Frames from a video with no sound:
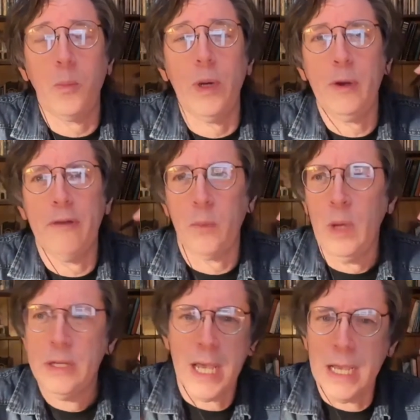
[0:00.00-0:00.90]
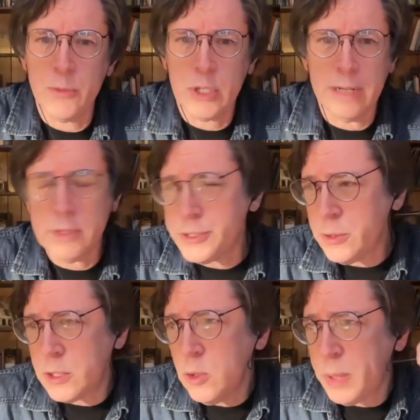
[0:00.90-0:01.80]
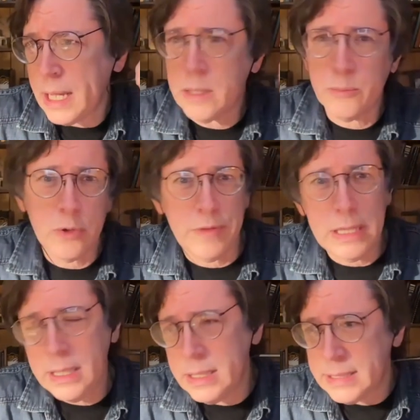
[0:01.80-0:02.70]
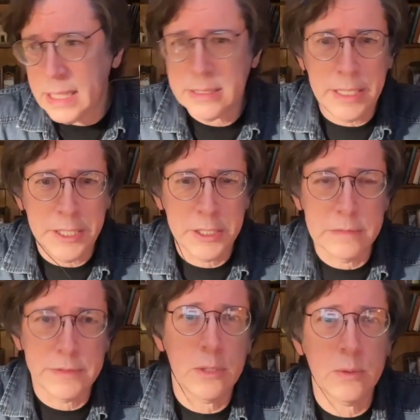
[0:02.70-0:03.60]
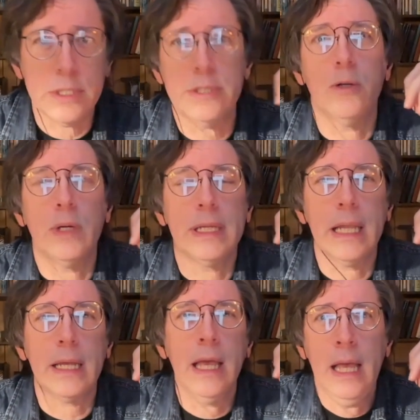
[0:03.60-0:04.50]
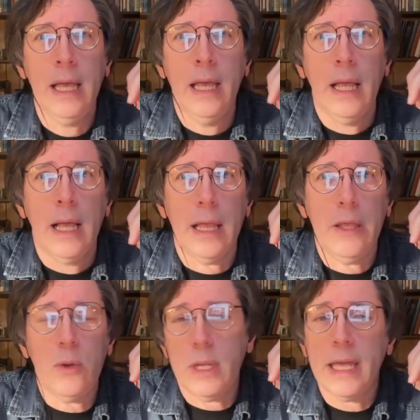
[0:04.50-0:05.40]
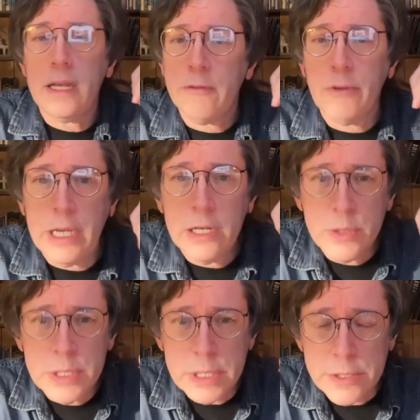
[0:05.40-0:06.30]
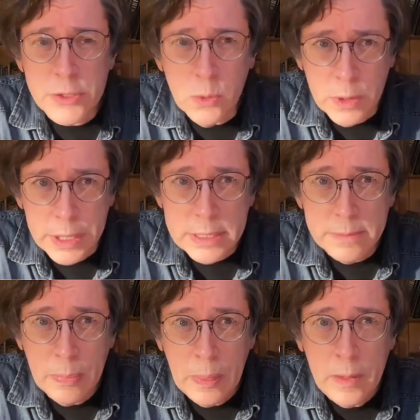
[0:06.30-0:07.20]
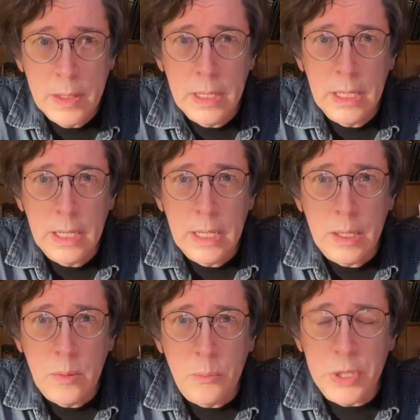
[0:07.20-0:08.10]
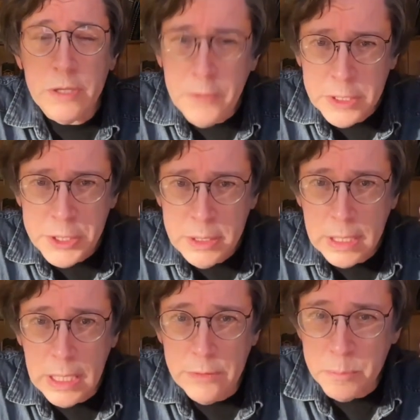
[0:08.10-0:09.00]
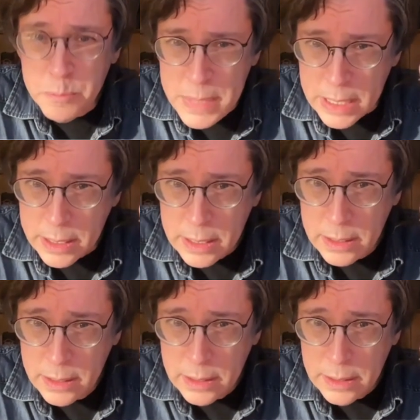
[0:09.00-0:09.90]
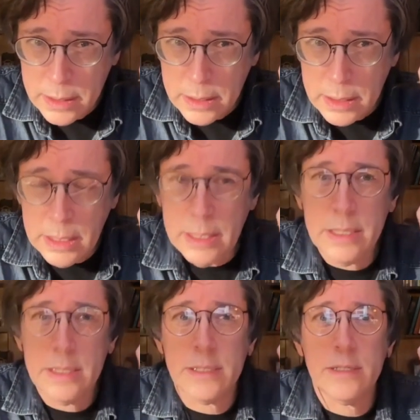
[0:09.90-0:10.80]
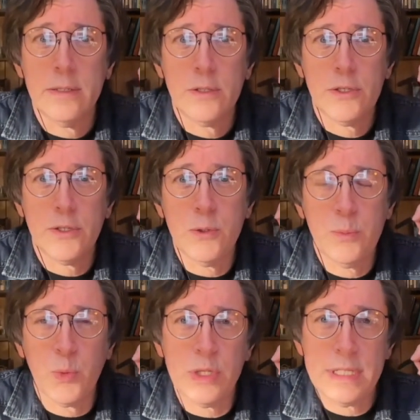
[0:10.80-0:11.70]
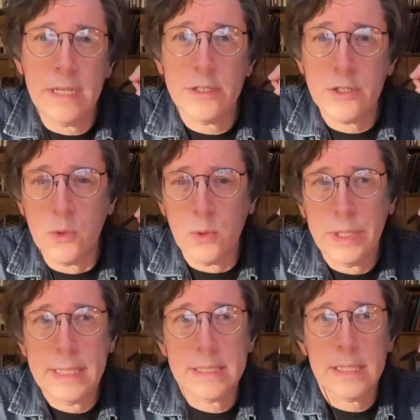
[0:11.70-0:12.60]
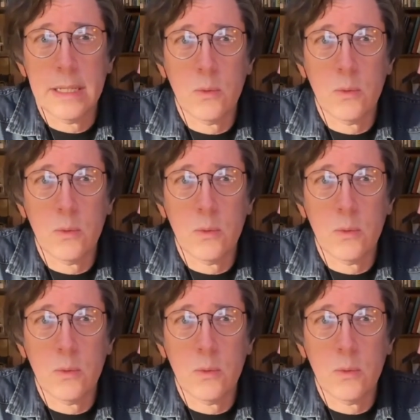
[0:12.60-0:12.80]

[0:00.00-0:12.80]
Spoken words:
when you have time travel, do you go back and prevent the assassination of so-and-so? And you can get into very interesting stories. But the function of a myth is to present stories